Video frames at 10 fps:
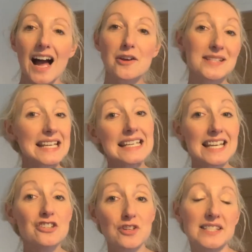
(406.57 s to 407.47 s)
I always think it's
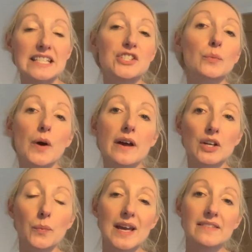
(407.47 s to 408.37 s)
interesting to
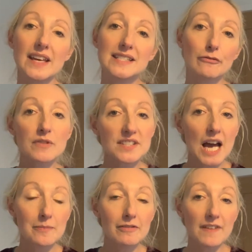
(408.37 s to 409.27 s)
work with a different
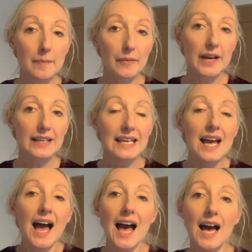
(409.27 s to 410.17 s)
type of fabric
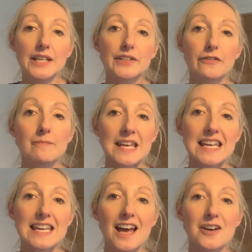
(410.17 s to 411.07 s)
and for
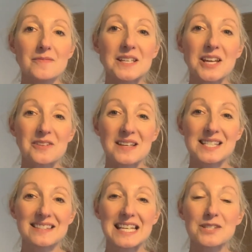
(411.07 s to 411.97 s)
me, um, you know,
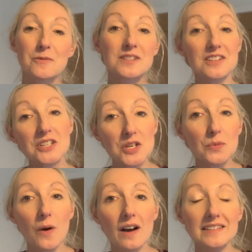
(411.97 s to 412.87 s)
this, this was a new
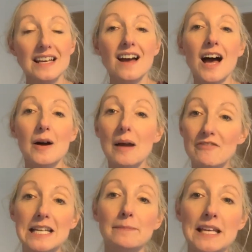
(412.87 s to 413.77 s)
one. Uh, I'm
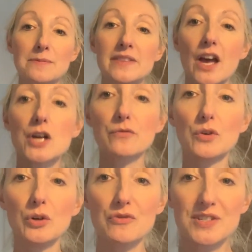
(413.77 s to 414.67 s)
really pleased with the
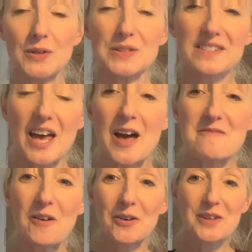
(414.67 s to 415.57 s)
overall result,
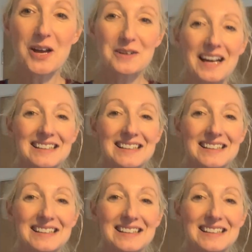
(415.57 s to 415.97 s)
um, although